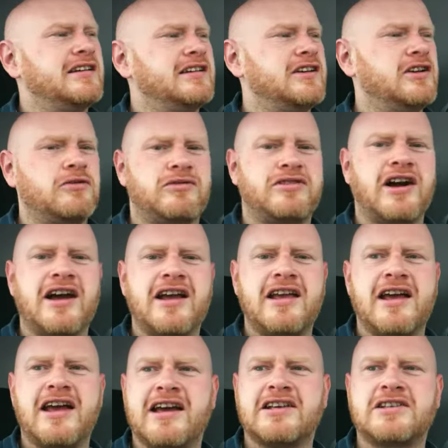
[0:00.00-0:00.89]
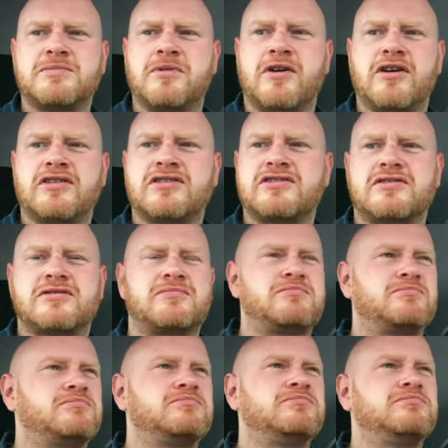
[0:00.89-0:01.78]
you know, die your Xbox,
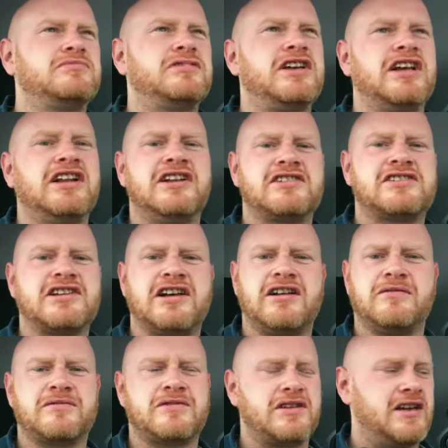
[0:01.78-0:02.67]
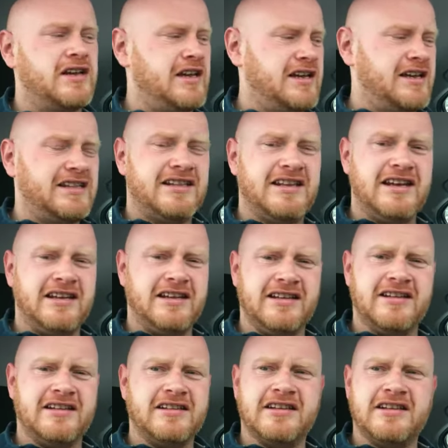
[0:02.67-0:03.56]
kill yourselves.
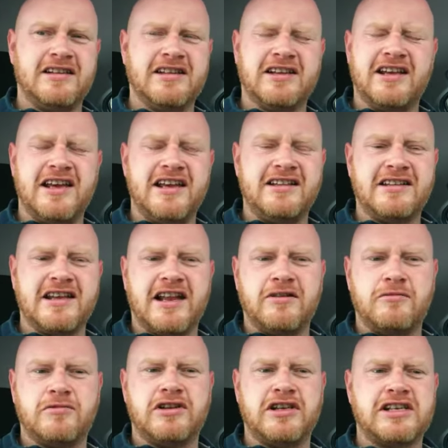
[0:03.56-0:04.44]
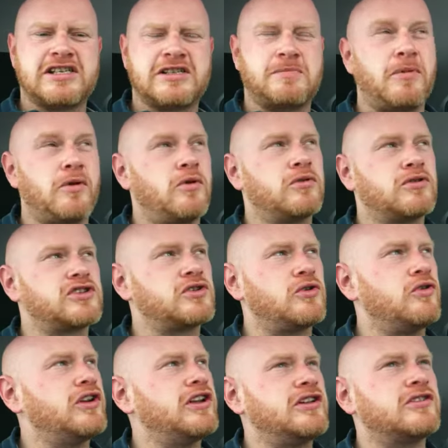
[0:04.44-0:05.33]
They the internet would explode.
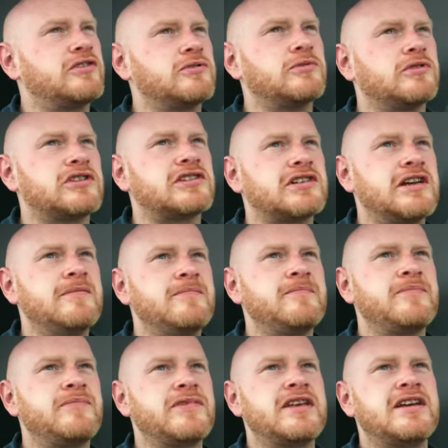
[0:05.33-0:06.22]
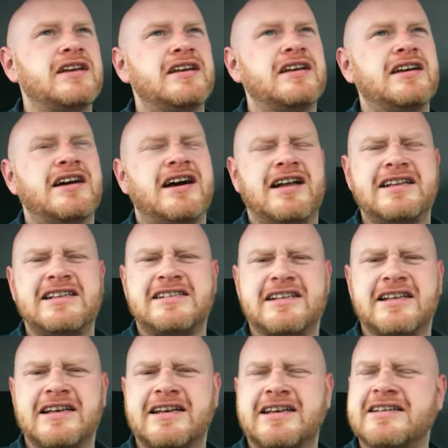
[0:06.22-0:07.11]
Sony do the same, and
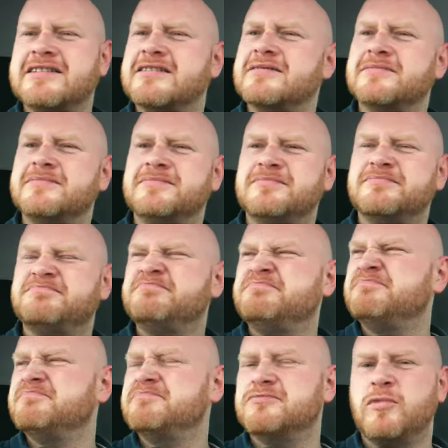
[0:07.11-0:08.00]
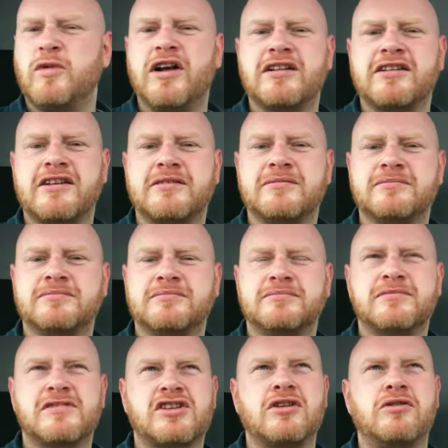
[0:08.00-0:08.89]
it's like, mm, well done,
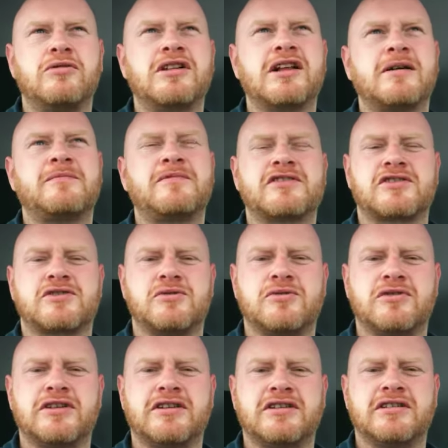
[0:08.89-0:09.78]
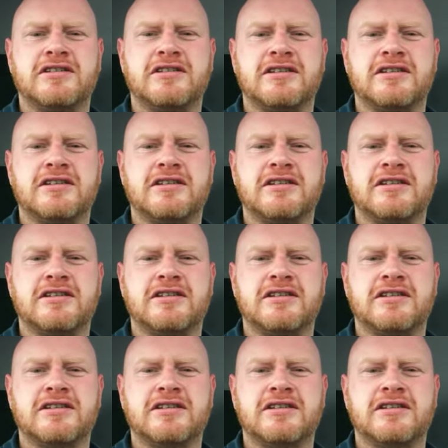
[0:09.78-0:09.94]
slow clap for Sony,